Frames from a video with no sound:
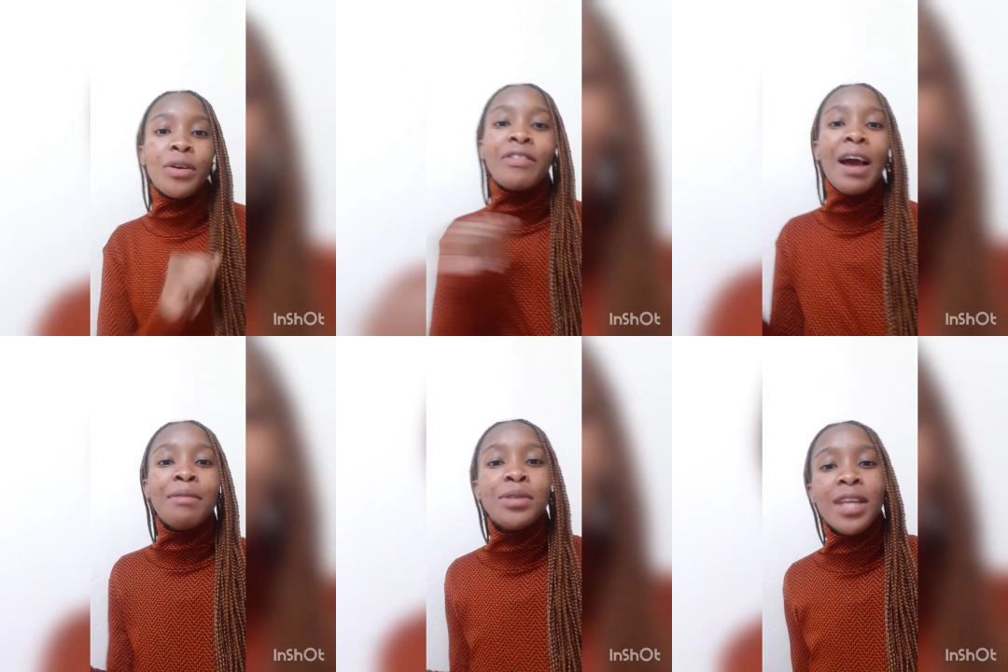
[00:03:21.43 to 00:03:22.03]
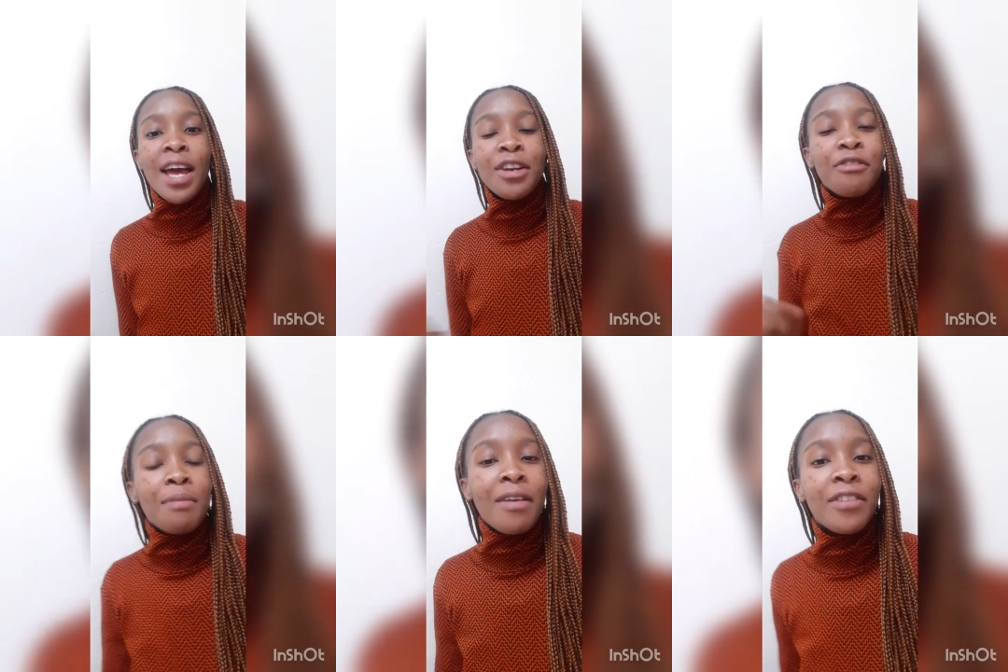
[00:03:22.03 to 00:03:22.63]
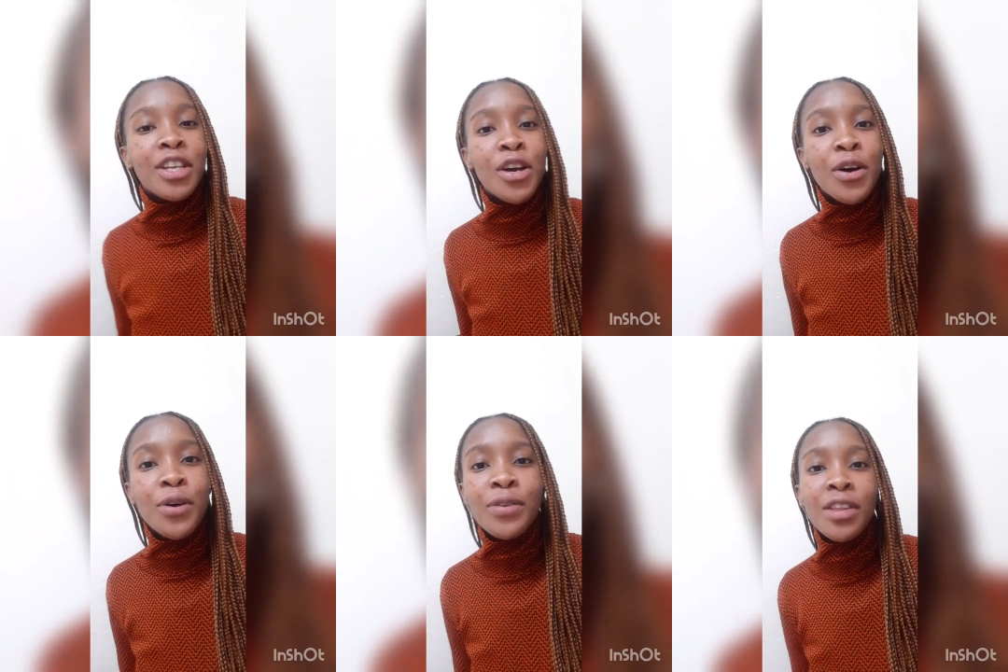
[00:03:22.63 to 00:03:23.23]
we've come to the end of my
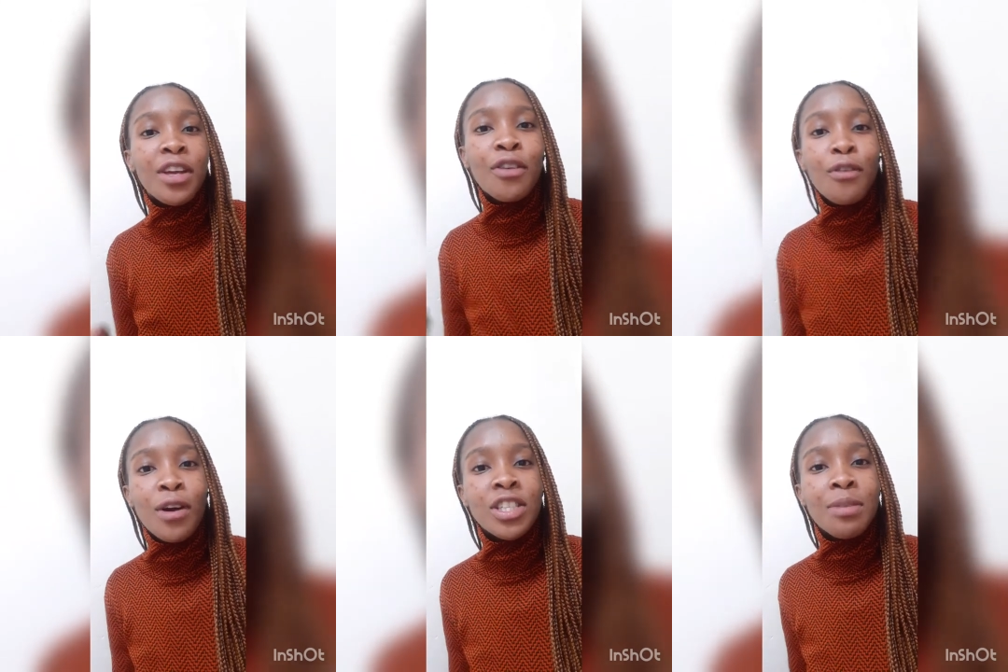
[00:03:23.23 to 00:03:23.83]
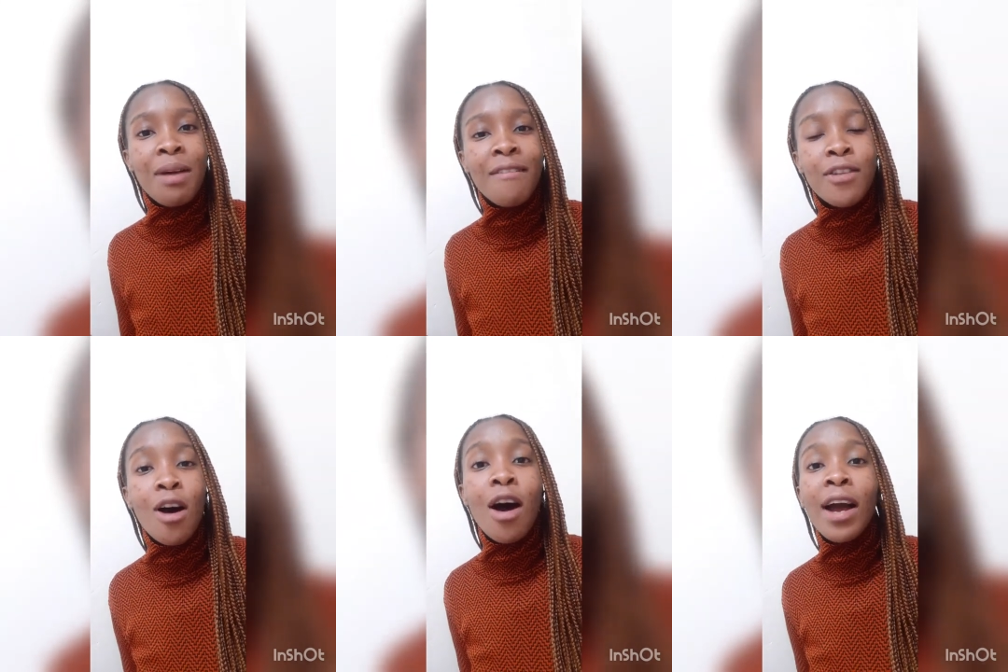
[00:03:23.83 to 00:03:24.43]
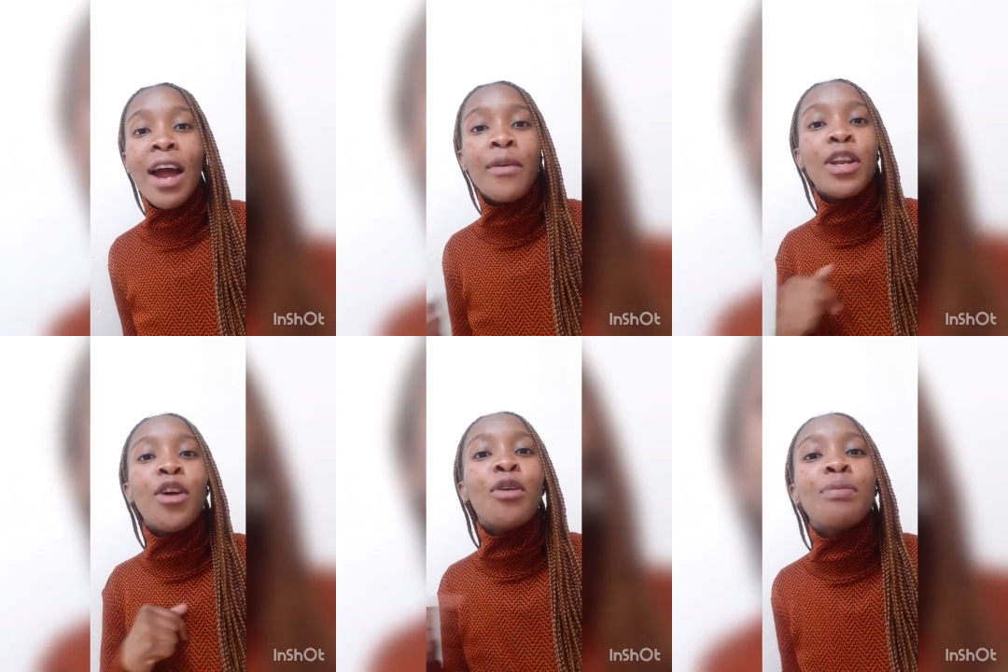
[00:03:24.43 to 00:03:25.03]
video. Thank you for watching my vlog. I
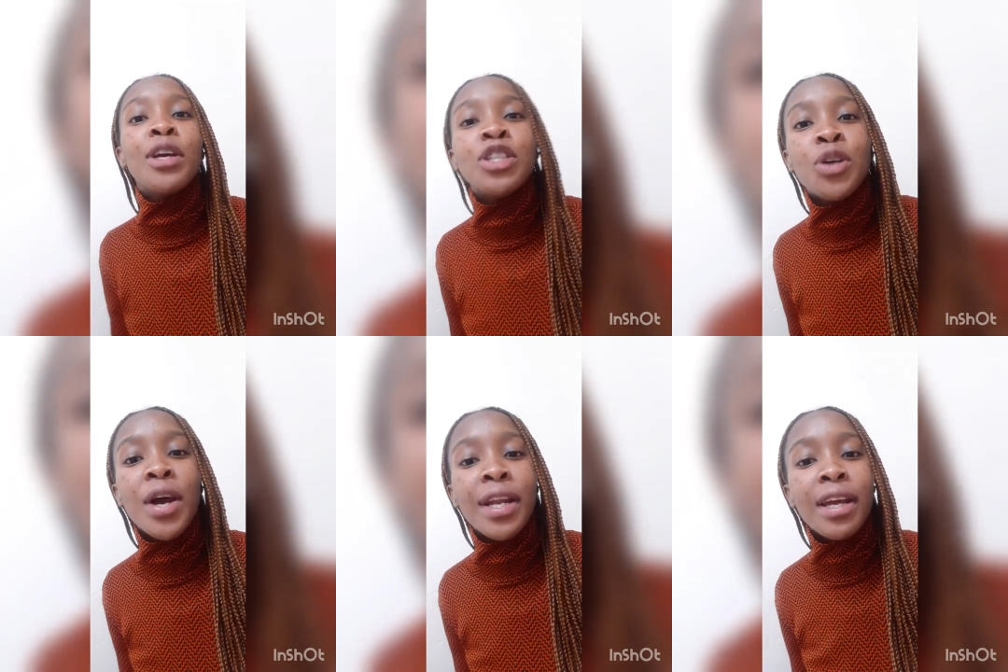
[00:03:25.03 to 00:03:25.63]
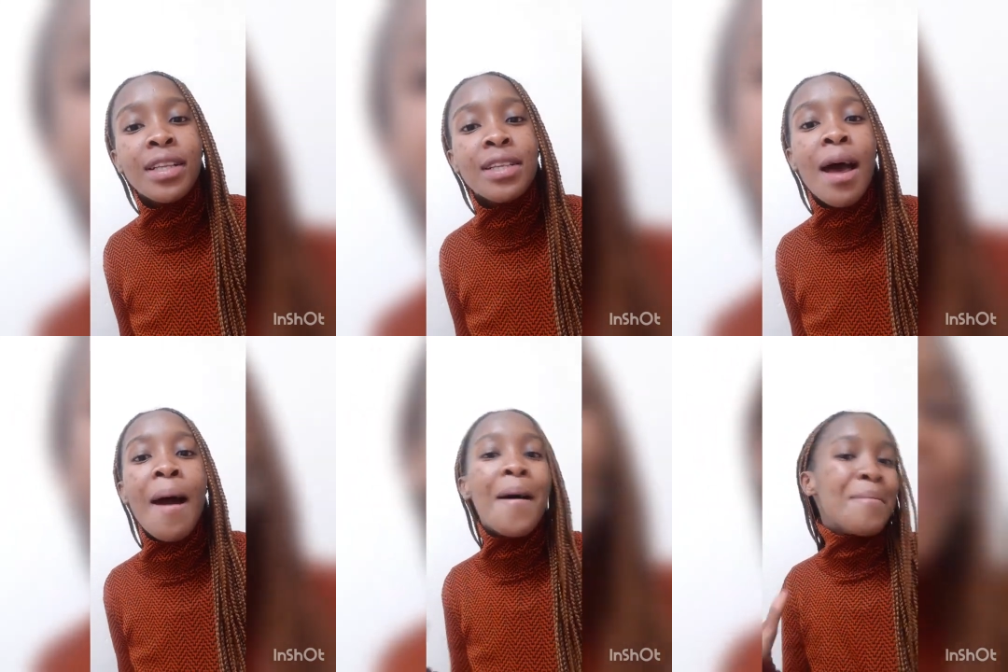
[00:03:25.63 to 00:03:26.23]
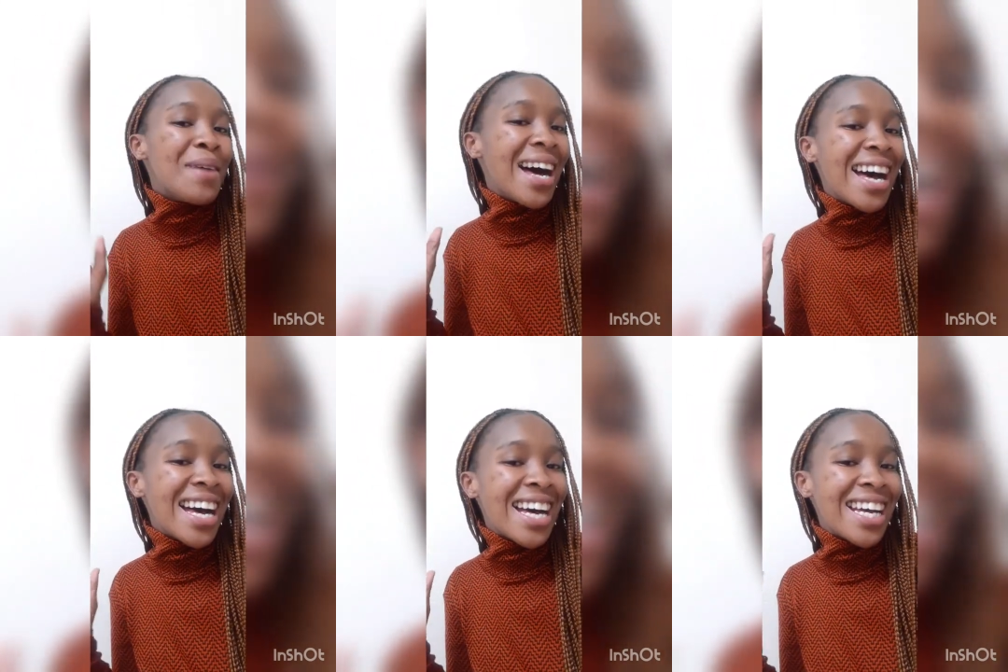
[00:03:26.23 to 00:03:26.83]
really hope you enjoyed it.
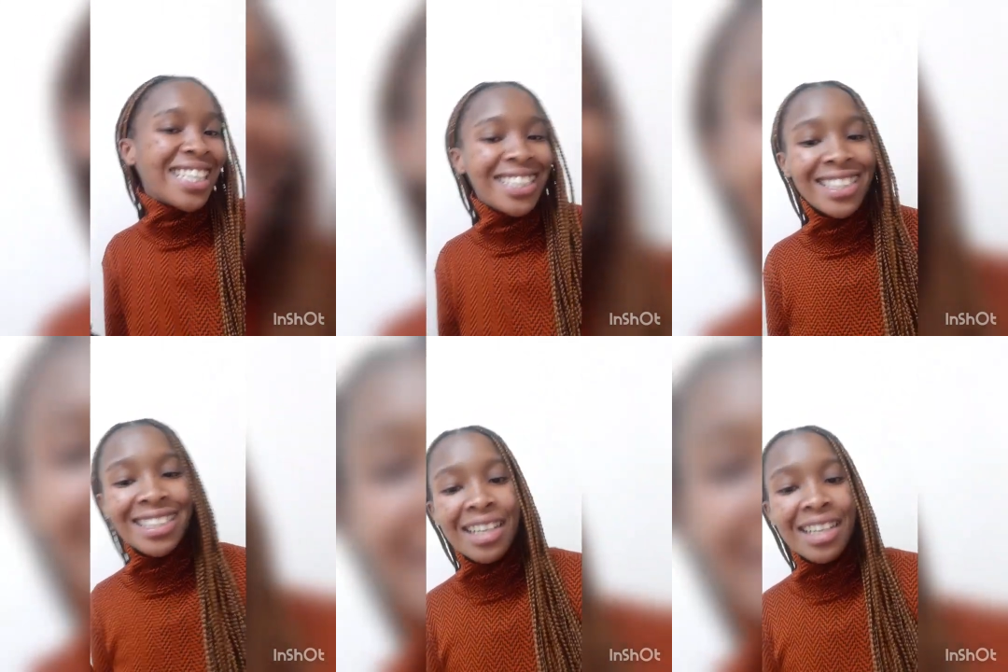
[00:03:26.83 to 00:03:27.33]
Bye!